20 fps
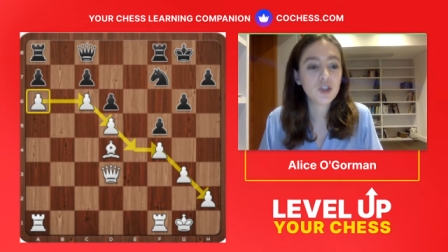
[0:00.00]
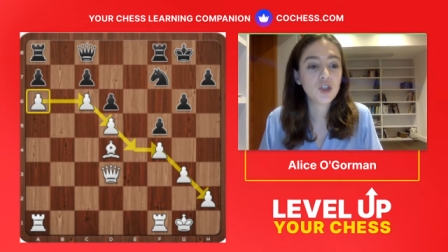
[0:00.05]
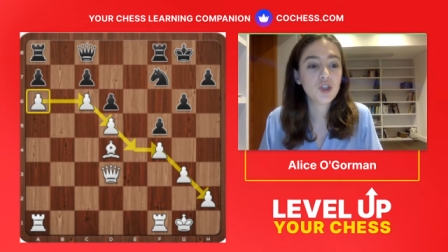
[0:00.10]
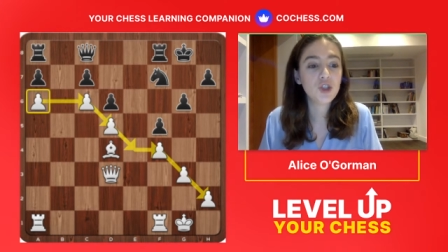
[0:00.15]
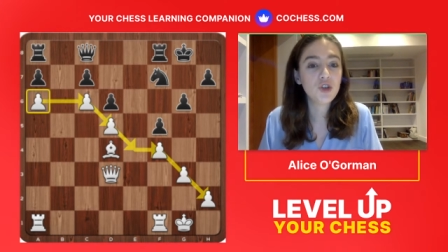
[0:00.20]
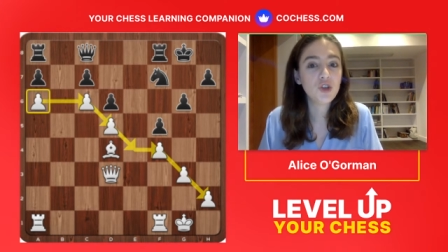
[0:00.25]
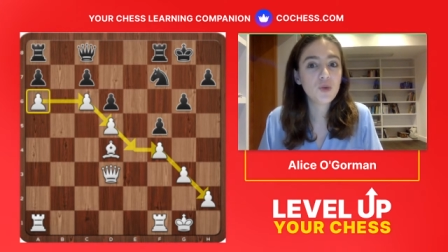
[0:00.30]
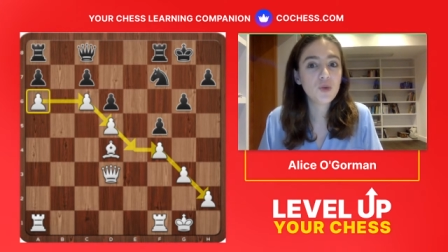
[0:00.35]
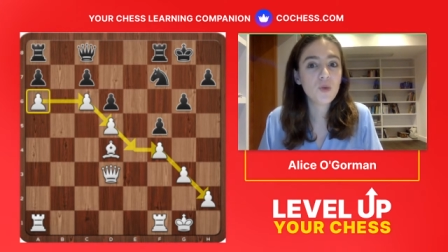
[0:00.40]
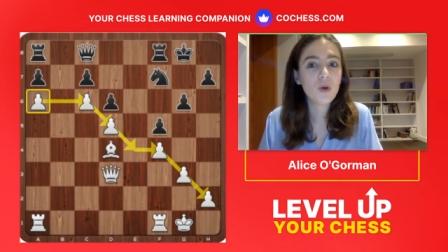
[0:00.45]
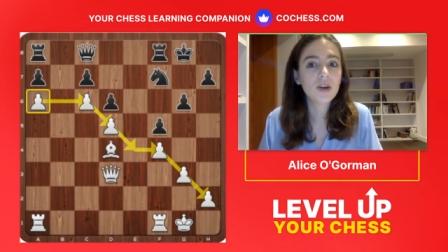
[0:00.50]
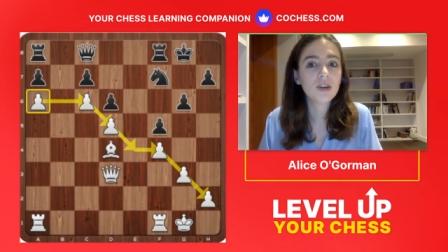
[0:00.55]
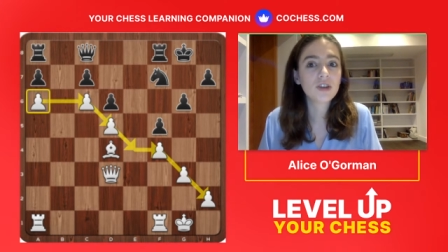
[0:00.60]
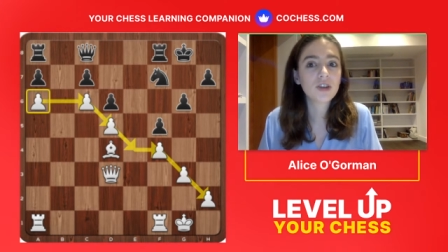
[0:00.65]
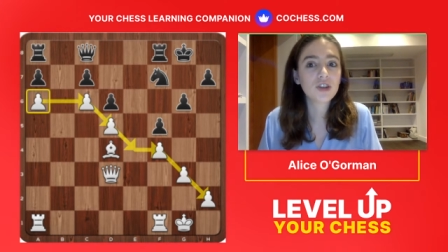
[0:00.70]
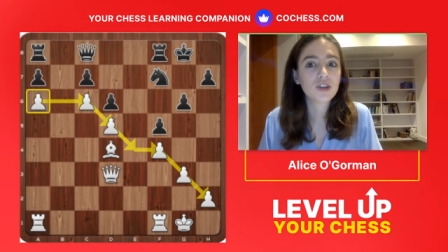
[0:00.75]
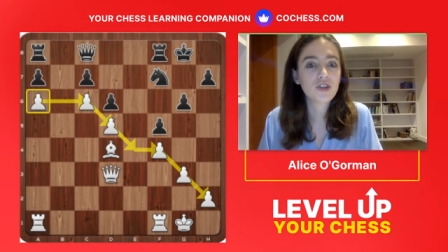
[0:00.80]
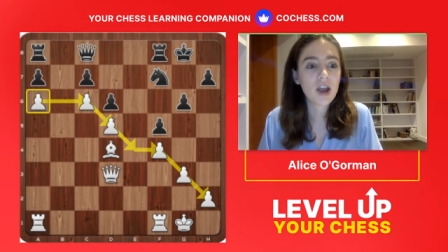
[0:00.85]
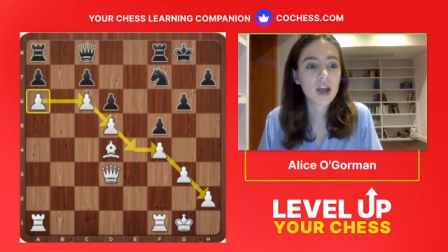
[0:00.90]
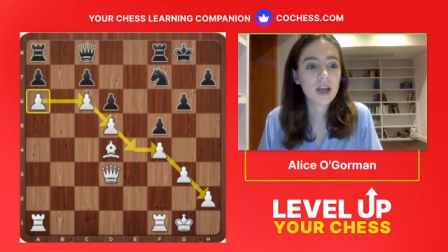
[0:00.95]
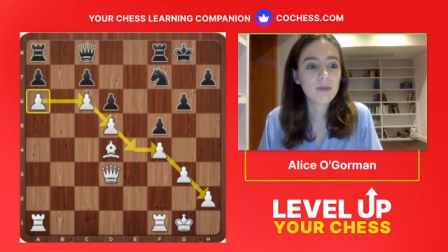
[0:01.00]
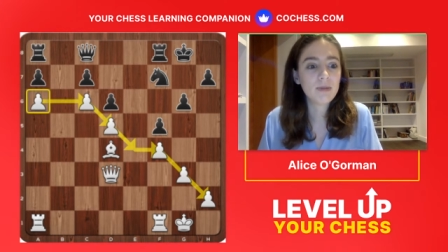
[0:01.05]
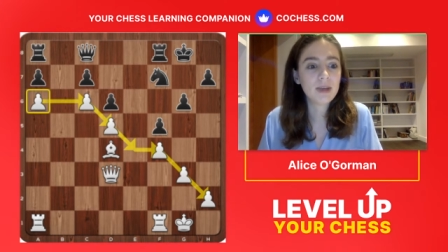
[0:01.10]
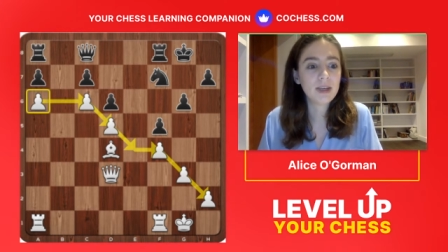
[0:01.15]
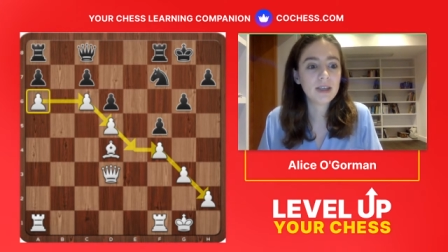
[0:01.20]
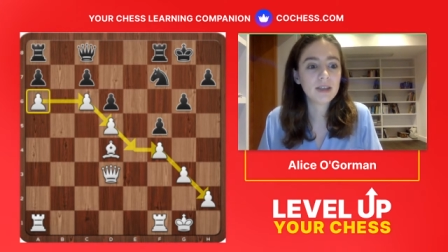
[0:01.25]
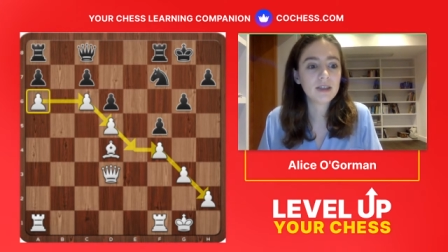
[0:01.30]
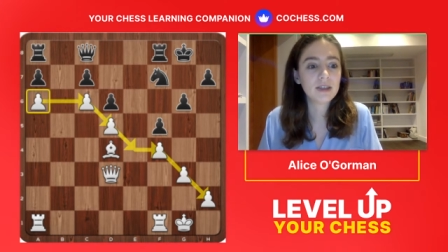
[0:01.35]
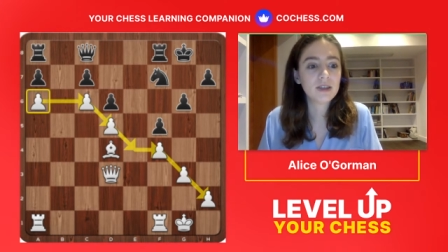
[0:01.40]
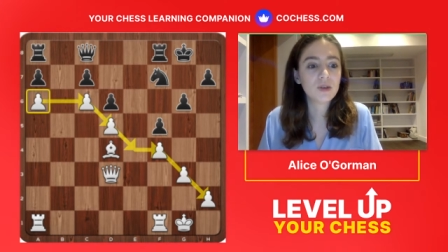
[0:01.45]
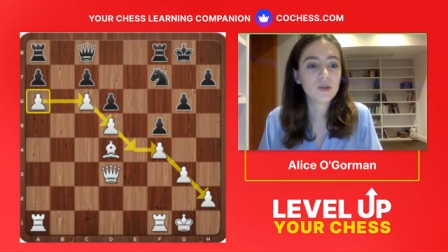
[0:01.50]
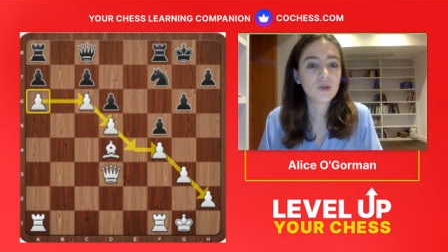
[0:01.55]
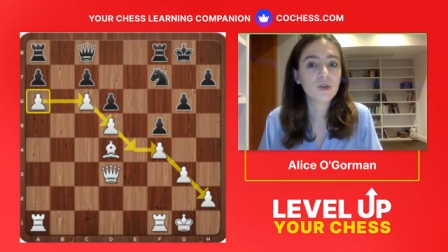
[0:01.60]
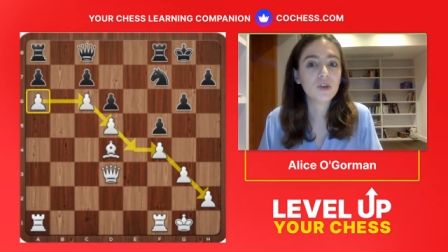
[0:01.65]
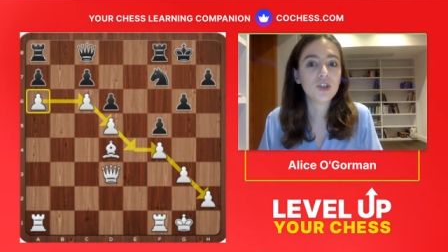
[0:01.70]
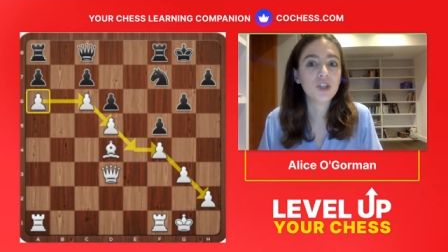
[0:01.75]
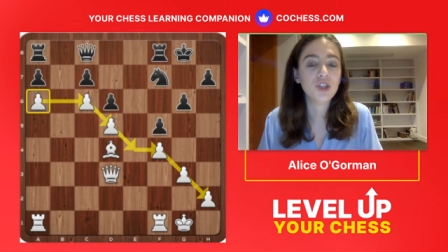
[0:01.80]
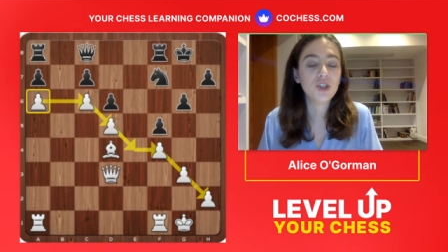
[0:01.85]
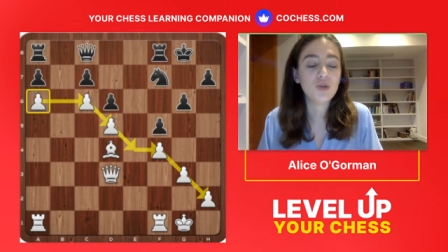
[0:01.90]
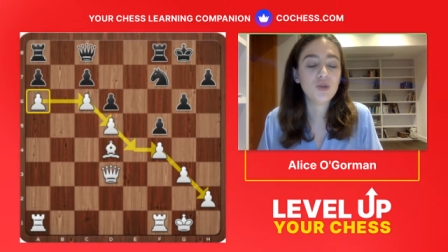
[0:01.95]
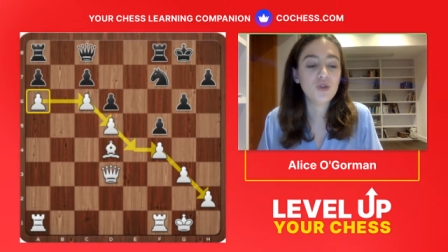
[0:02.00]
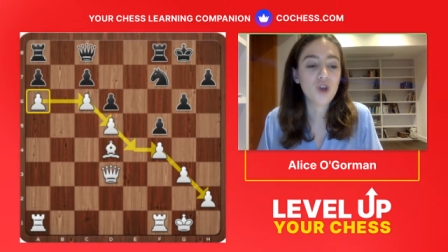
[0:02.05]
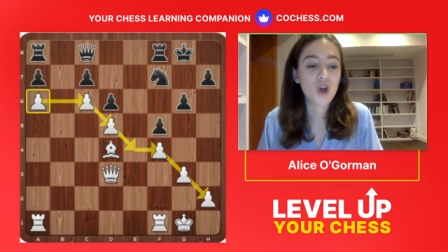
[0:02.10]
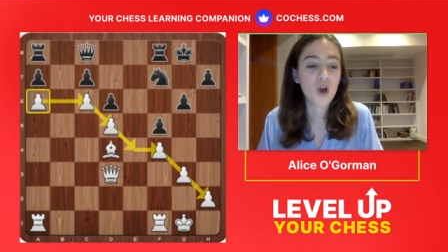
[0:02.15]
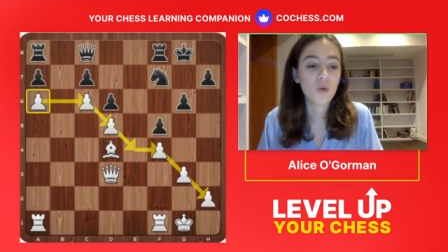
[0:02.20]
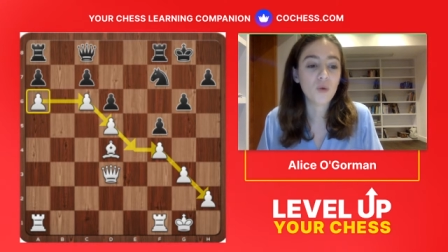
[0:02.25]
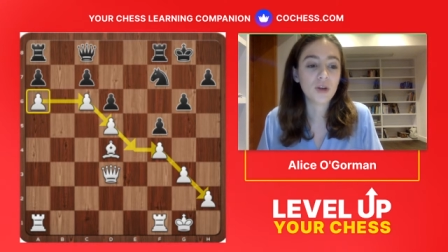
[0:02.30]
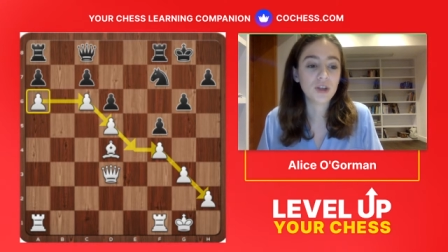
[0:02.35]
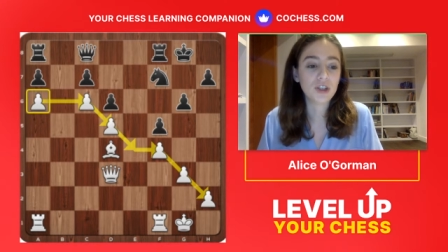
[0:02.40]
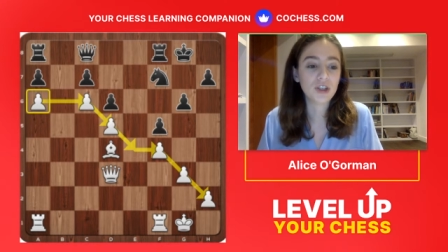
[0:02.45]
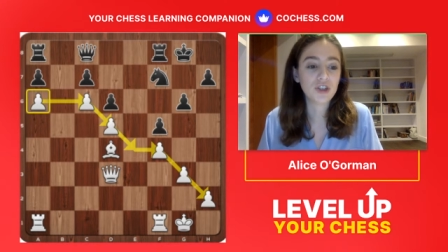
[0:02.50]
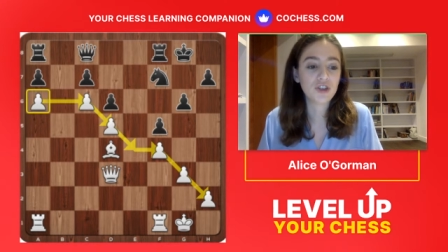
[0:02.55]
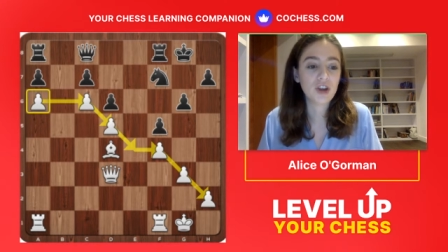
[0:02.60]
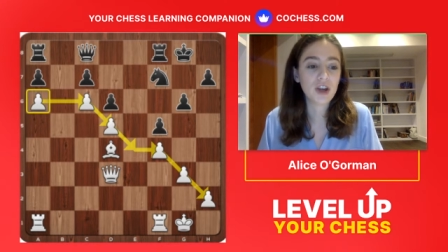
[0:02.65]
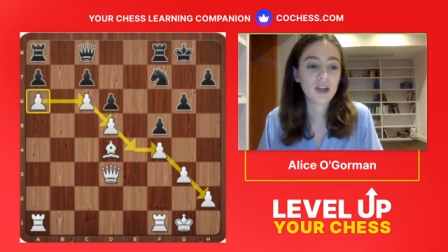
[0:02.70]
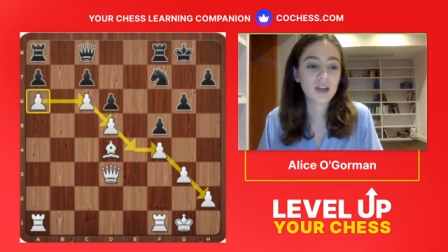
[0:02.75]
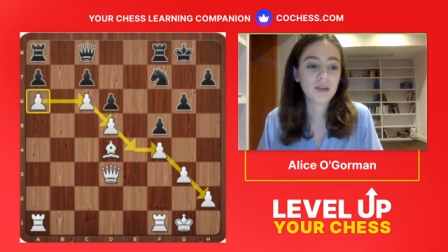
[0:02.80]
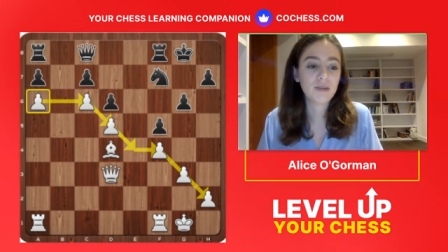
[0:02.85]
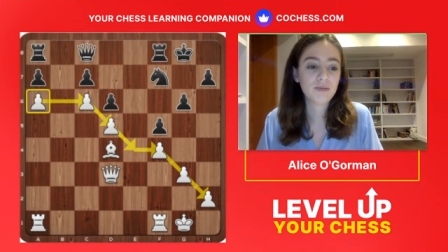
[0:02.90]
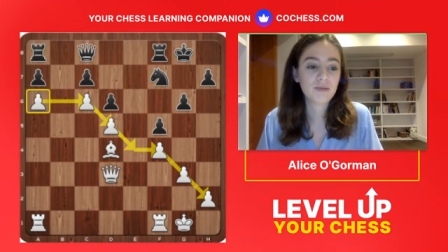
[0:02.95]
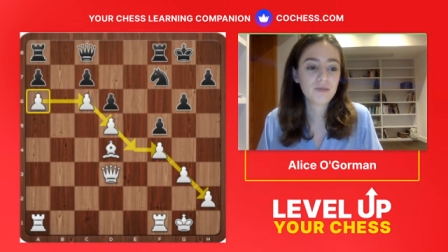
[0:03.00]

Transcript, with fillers: do you want to trade pieces or do you not want to trade?